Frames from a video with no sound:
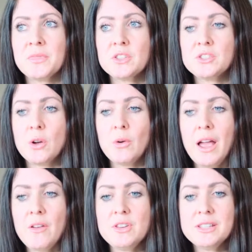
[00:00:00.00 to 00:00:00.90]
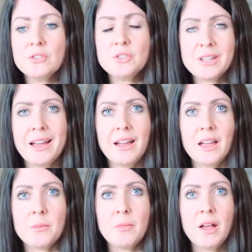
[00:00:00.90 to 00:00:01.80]
So every single
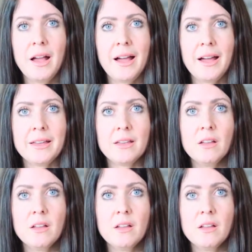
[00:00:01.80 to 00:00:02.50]
time I